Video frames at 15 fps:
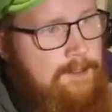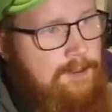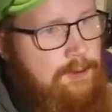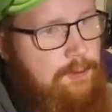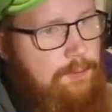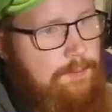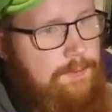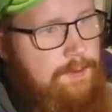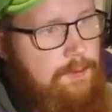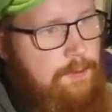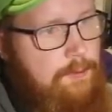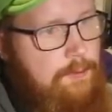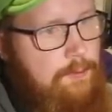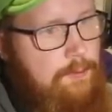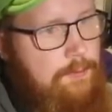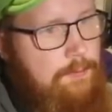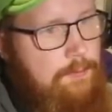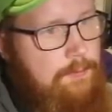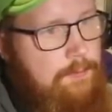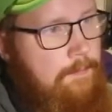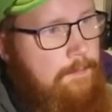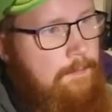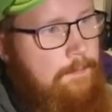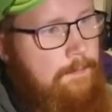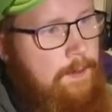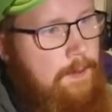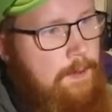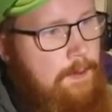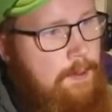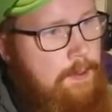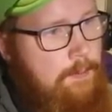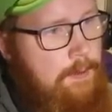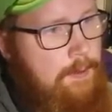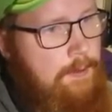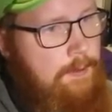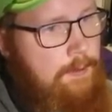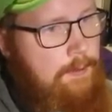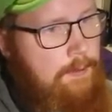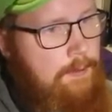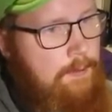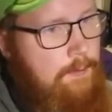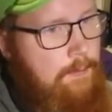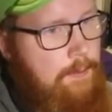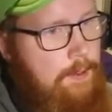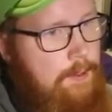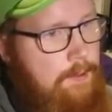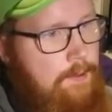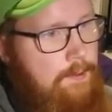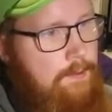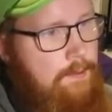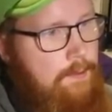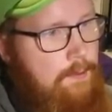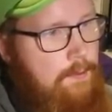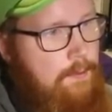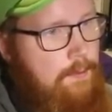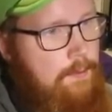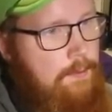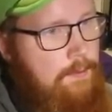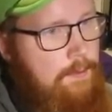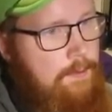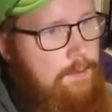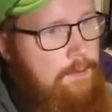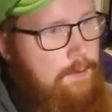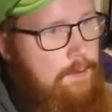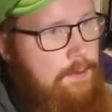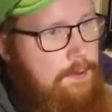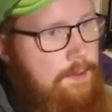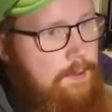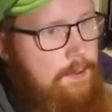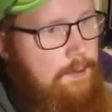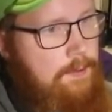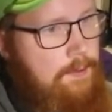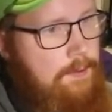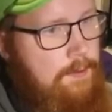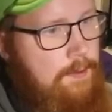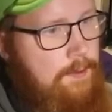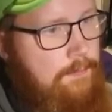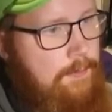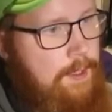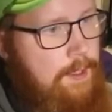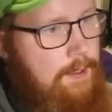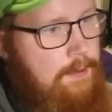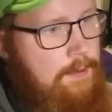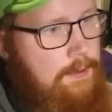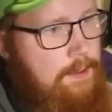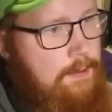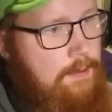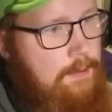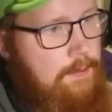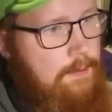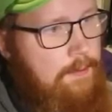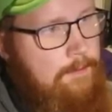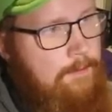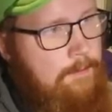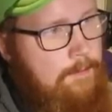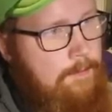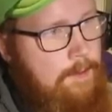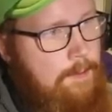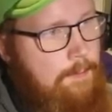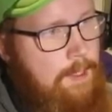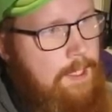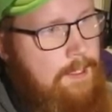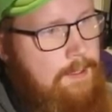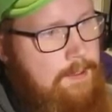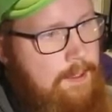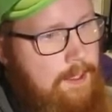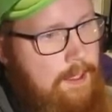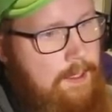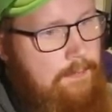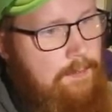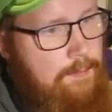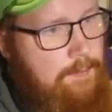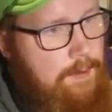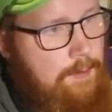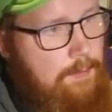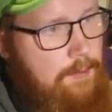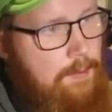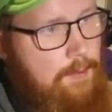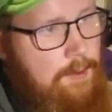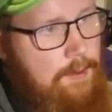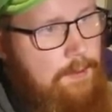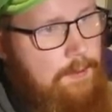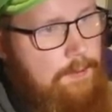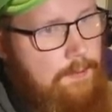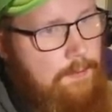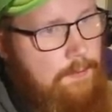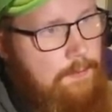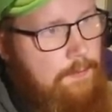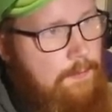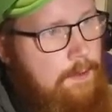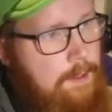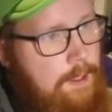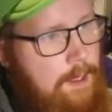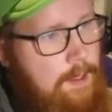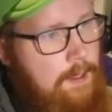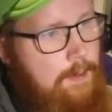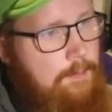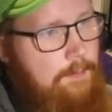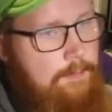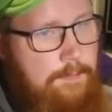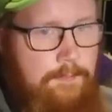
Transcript: Zoom, zoom! Oh, come on. Wiggler is so... Such an, an advantage here. Well, the badge I have is pretty broken, so... Got him!